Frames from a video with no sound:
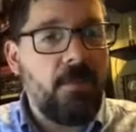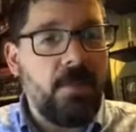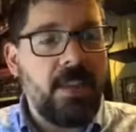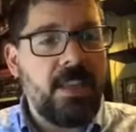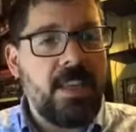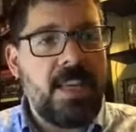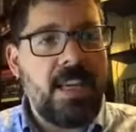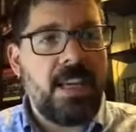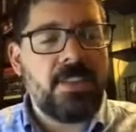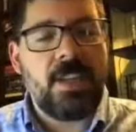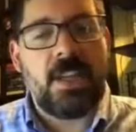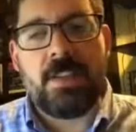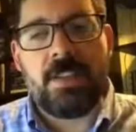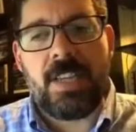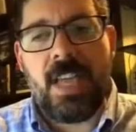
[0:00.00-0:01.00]
One of the
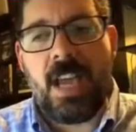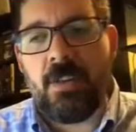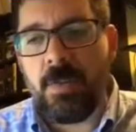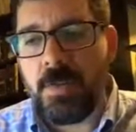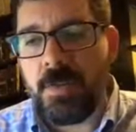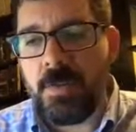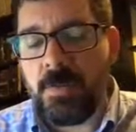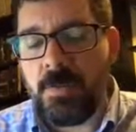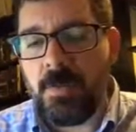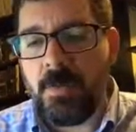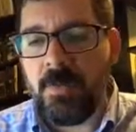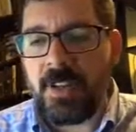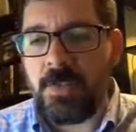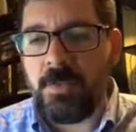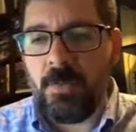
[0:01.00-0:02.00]
synchronous algorithms is
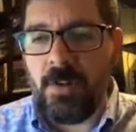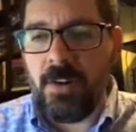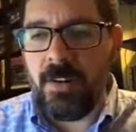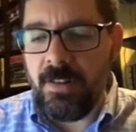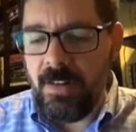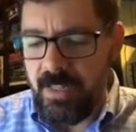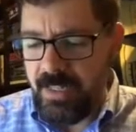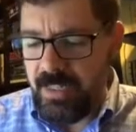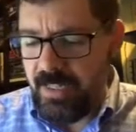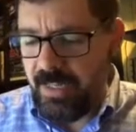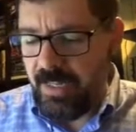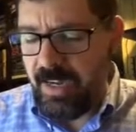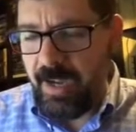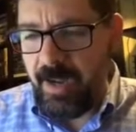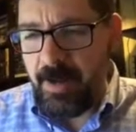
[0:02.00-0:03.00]
much more,
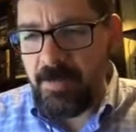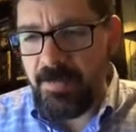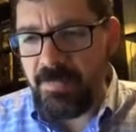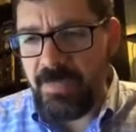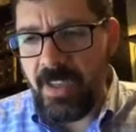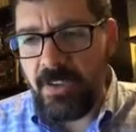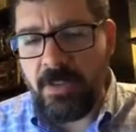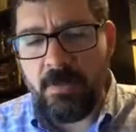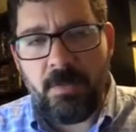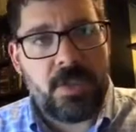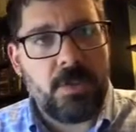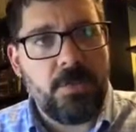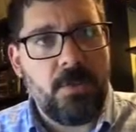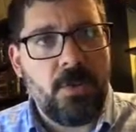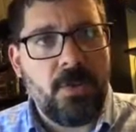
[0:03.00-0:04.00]
they're
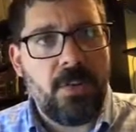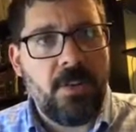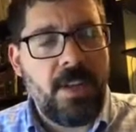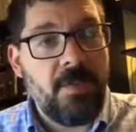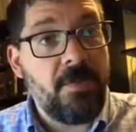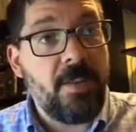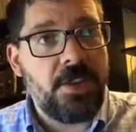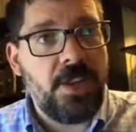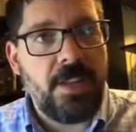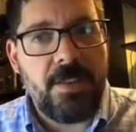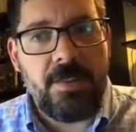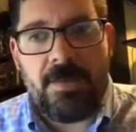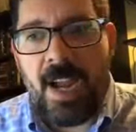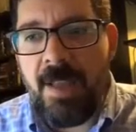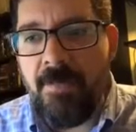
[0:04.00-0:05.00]
much more efficient,
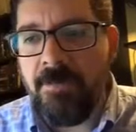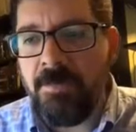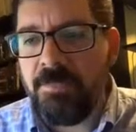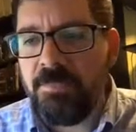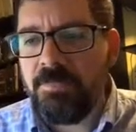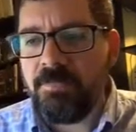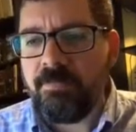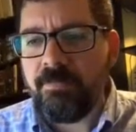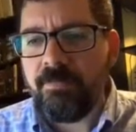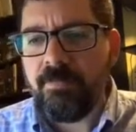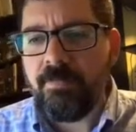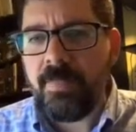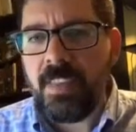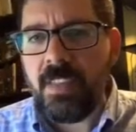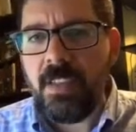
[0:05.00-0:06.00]
right?
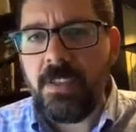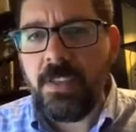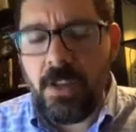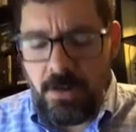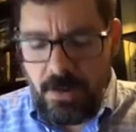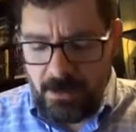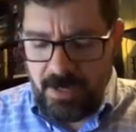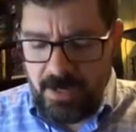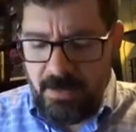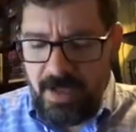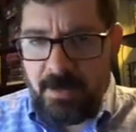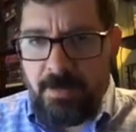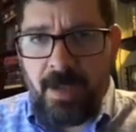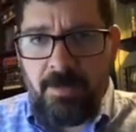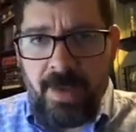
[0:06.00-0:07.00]
So I'm going to make
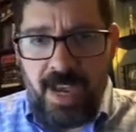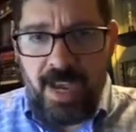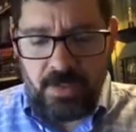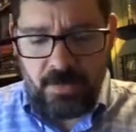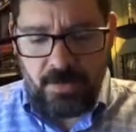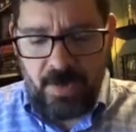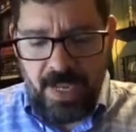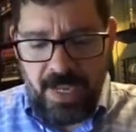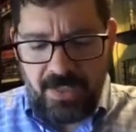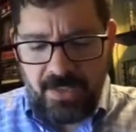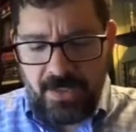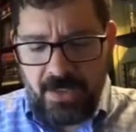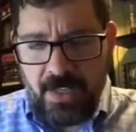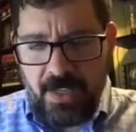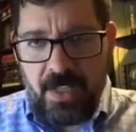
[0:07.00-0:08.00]
my passphrase.